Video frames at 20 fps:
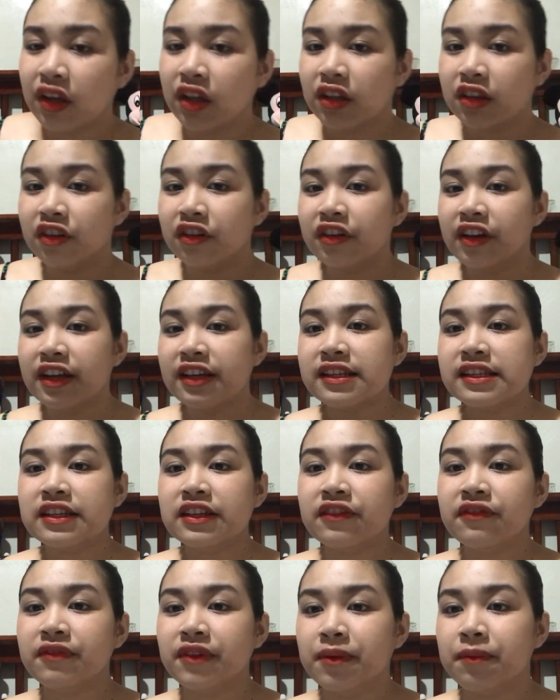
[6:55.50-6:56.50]
the rest
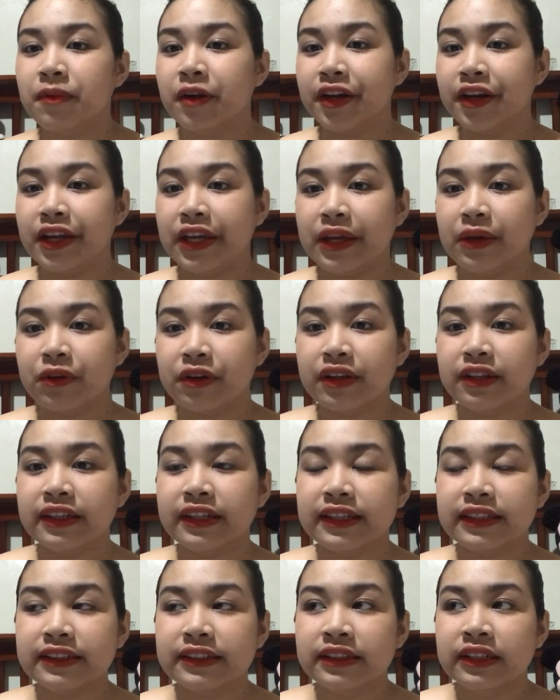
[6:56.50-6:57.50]
of my body were
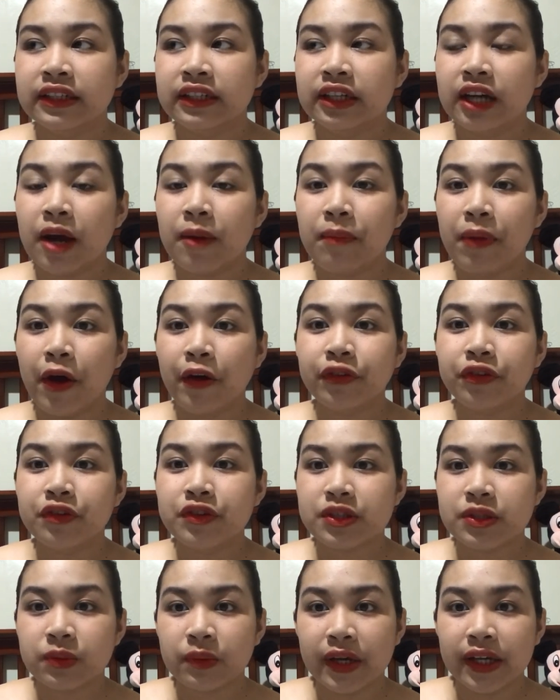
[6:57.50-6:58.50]
like about to
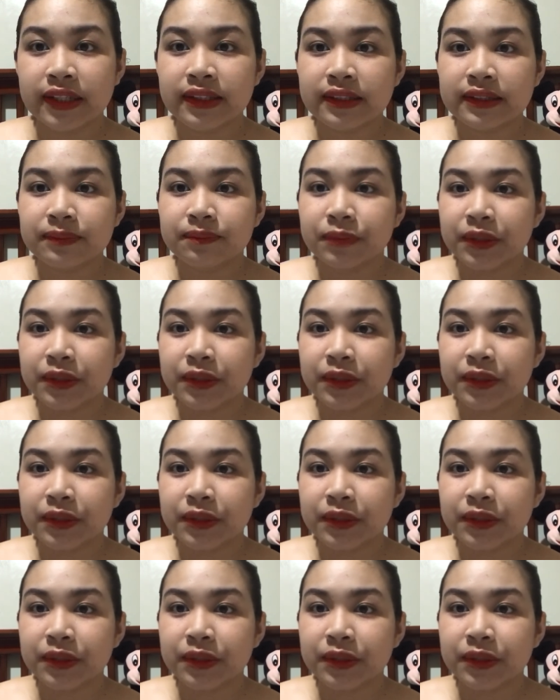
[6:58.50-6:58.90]
sweat,